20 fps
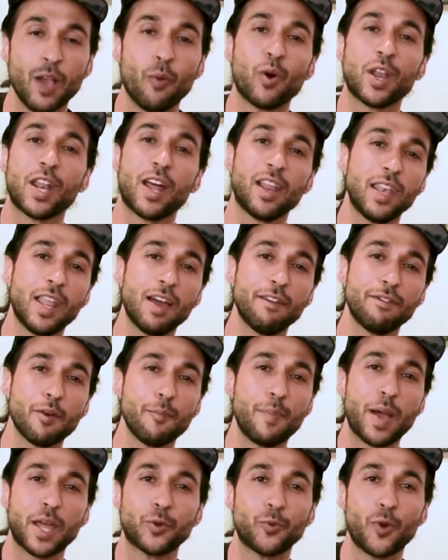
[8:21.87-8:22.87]
what I love
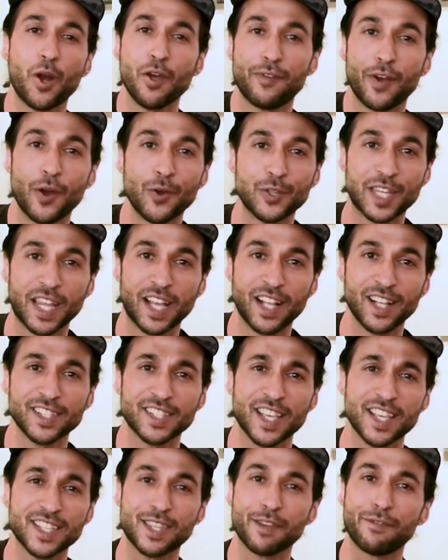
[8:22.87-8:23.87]
about Rove
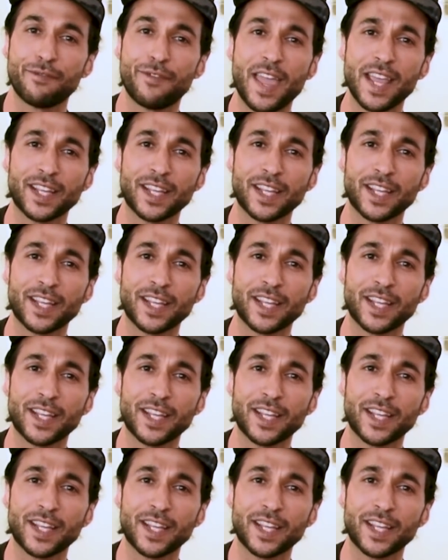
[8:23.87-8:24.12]
Hotels is the